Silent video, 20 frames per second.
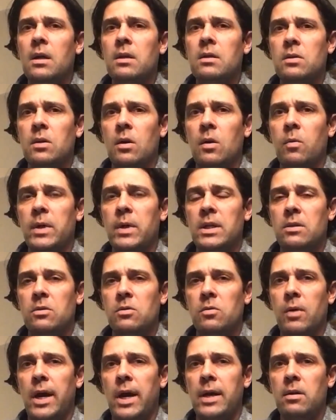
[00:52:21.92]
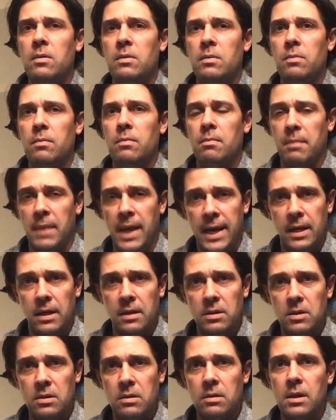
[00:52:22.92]
So we try to
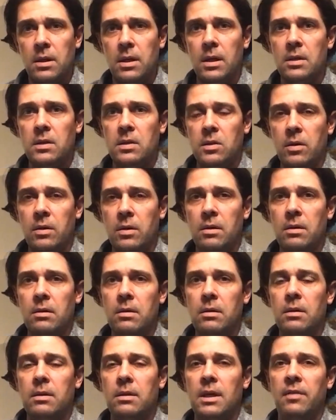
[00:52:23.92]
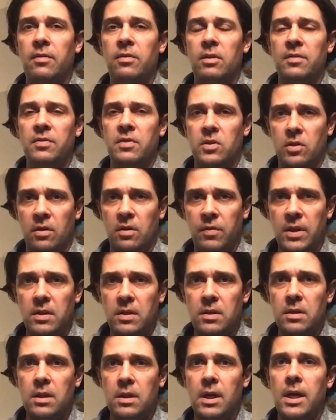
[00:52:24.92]
manage a certain level of
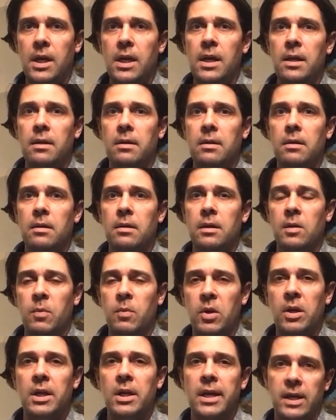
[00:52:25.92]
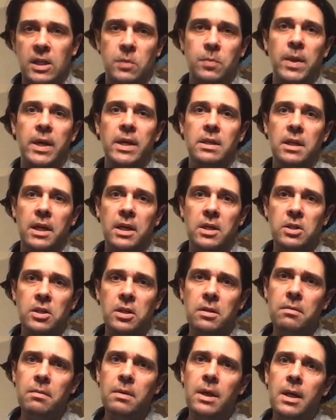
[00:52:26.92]
service and community
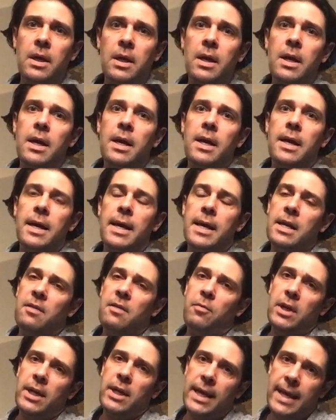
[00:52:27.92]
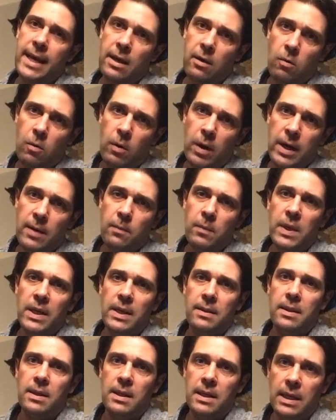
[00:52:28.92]
expectation. And if we can't quite
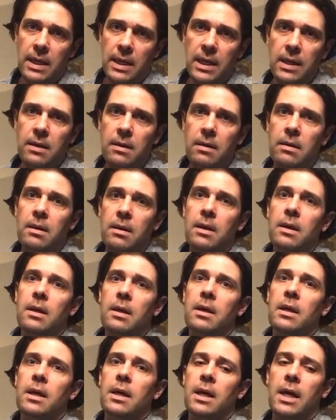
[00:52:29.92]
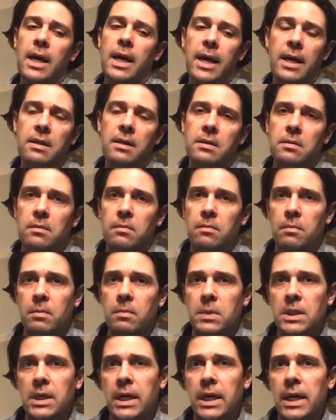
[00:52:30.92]
meet the need as,
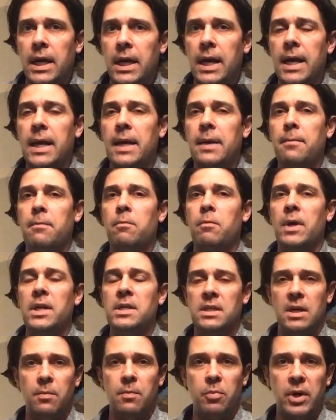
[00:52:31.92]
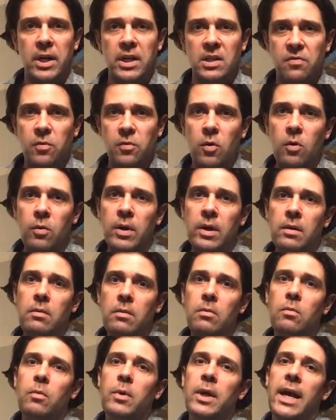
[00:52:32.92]
say, a resident brings
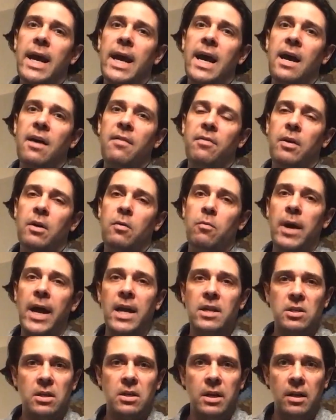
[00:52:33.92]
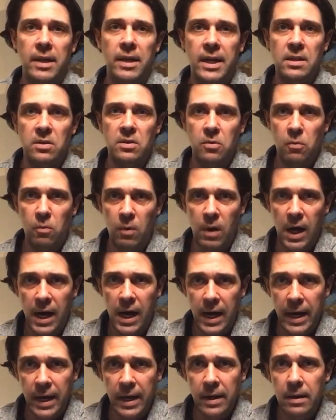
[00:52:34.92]
forward, we have a rationale as to
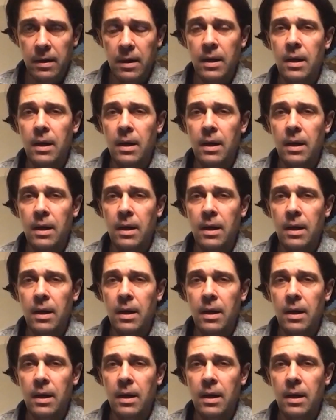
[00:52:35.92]
why.